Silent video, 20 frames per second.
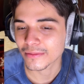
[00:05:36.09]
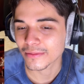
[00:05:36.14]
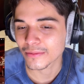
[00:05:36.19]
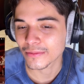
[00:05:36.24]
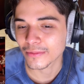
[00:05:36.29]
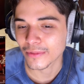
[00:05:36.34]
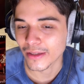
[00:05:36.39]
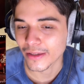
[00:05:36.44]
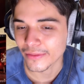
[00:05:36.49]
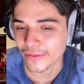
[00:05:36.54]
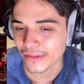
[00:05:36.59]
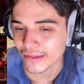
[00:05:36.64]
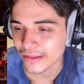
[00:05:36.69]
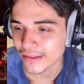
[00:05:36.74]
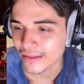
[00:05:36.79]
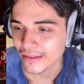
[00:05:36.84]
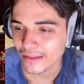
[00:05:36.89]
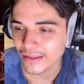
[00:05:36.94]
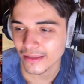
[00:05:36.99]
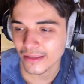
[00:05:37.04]
Whatever.
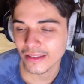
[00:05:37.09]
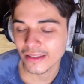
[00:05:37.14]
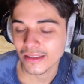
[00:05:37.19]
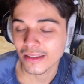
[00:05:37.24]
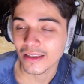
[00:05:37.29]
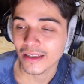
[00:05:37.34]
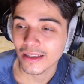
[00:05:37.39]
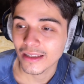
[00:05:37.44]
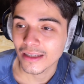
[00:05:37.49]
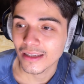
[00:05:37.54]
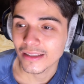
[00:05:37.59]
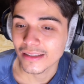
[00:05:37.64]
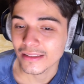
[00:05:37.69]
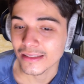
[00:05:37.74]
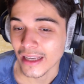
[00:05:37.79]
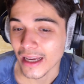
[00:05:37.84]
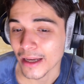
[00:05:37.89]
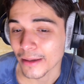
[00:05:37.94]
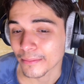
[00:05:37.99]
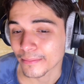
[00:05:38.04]

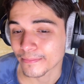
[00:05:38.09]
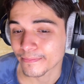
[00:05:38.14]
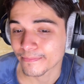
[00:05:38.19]
Damn.